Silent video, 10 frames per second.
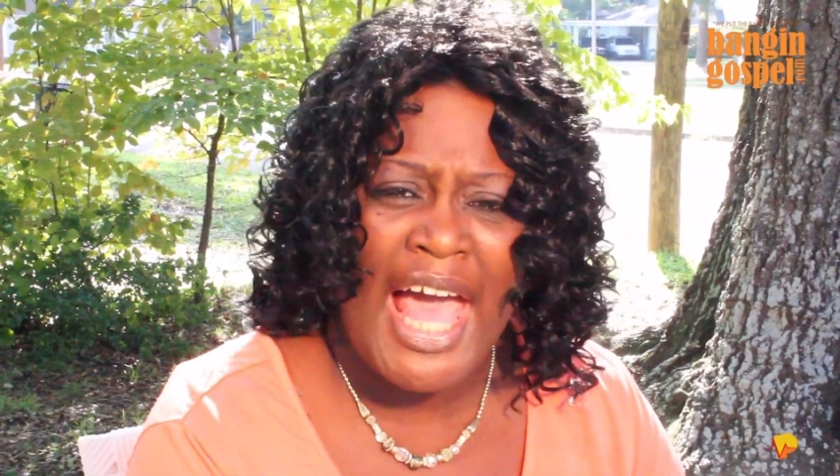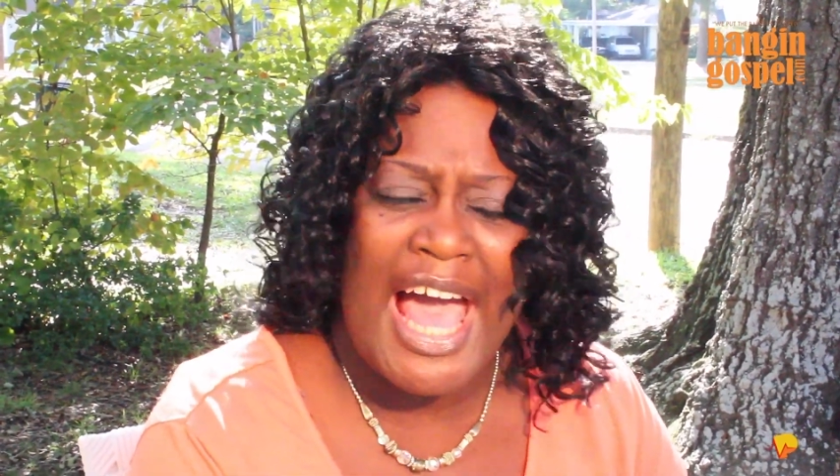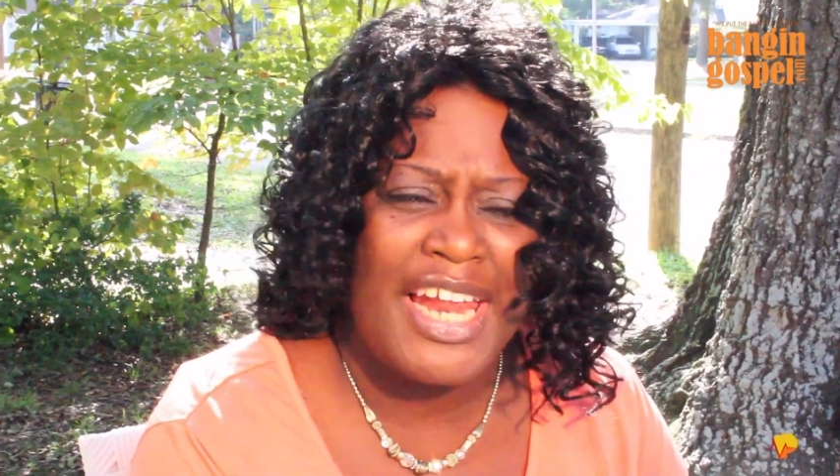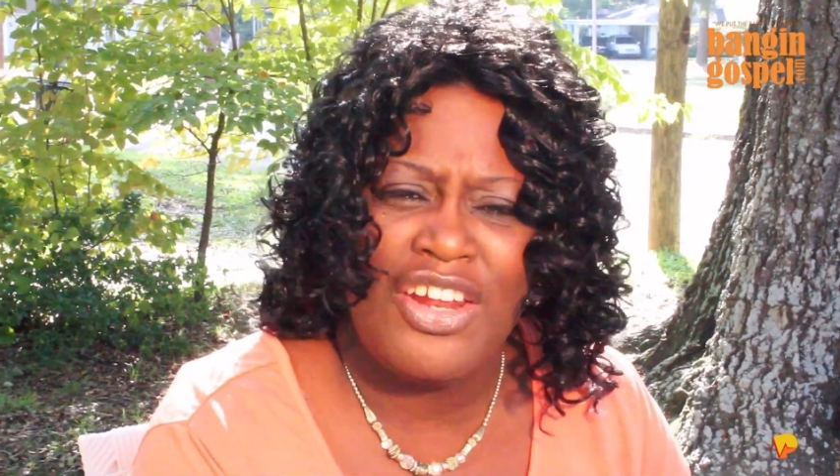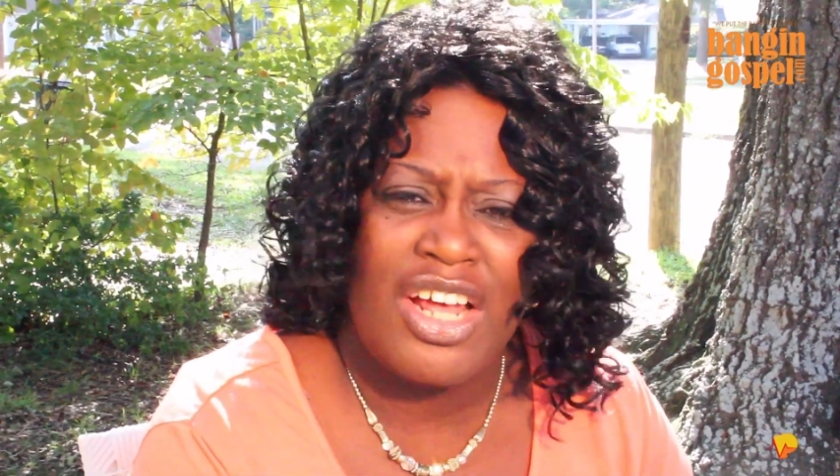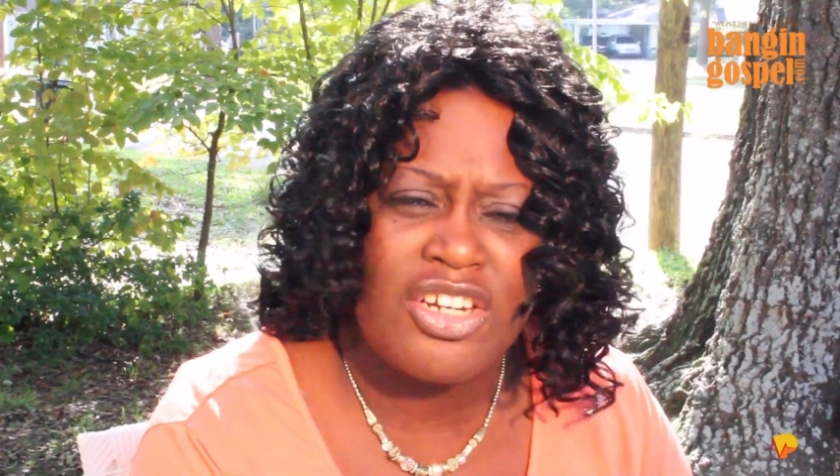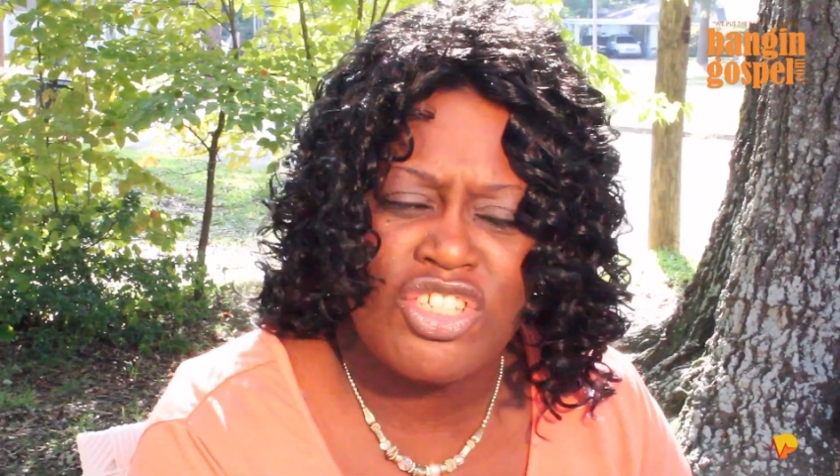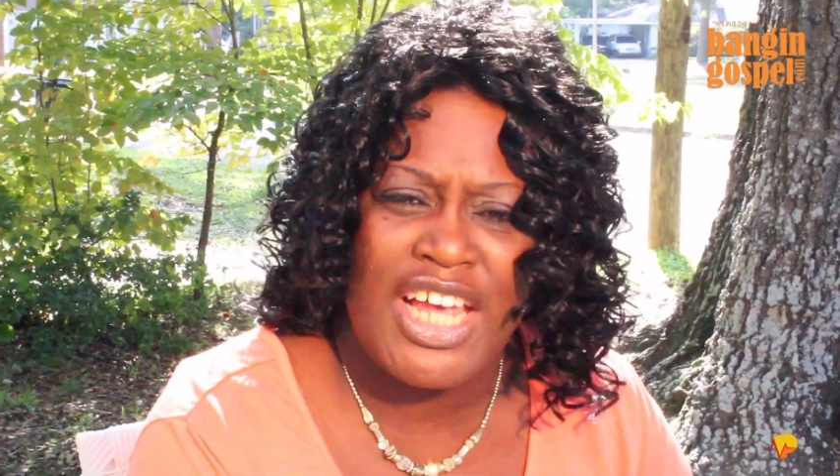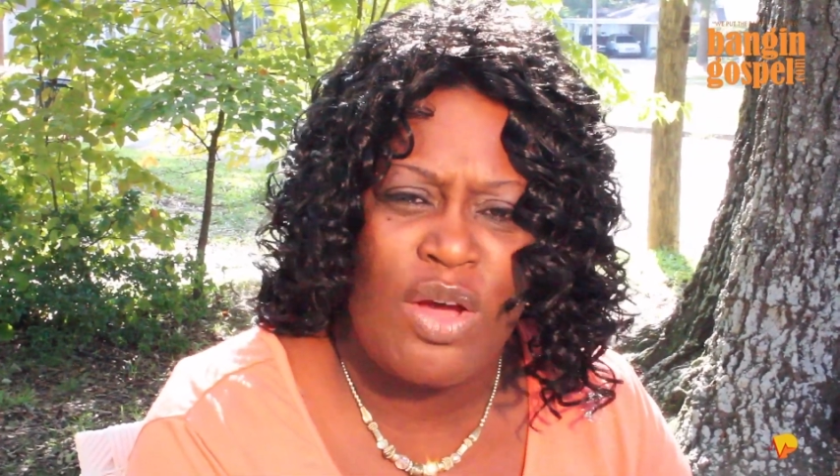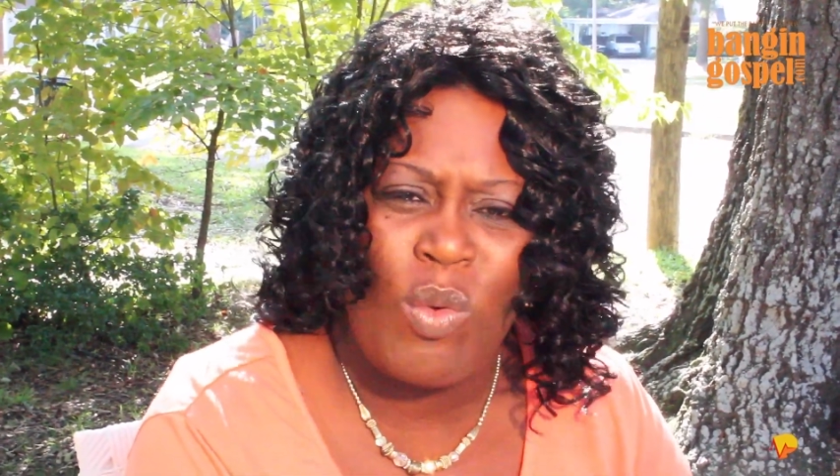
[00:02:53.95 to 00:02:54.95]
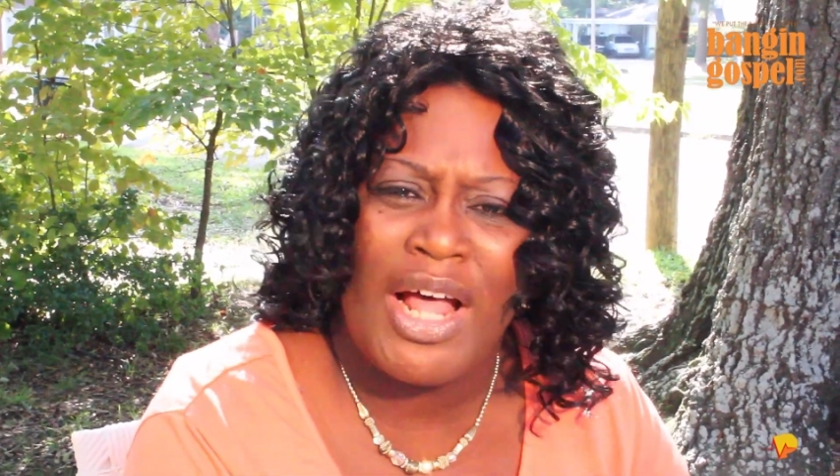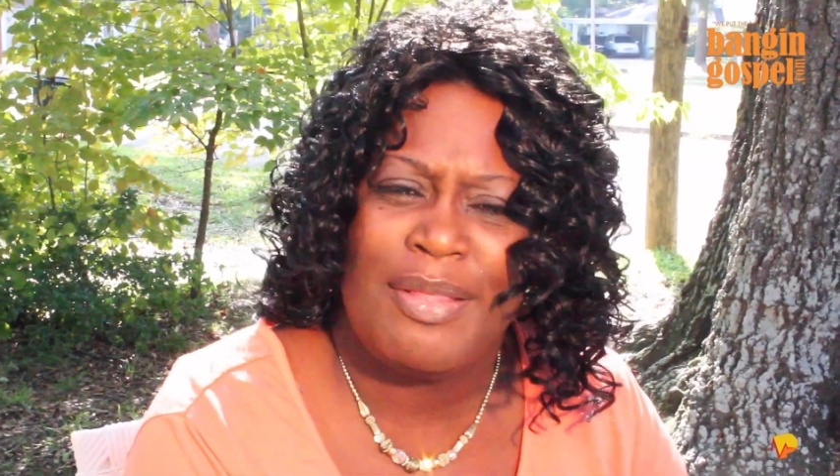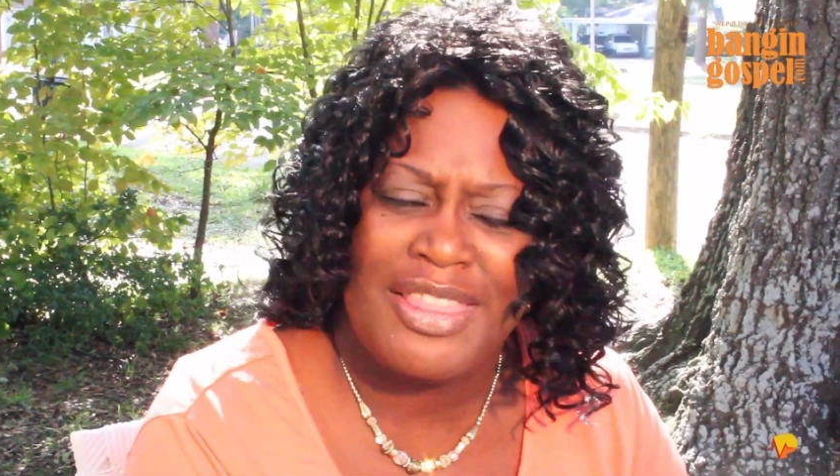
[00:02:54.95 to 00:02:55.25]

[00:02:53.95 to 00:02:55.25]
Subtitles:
I didn't understand why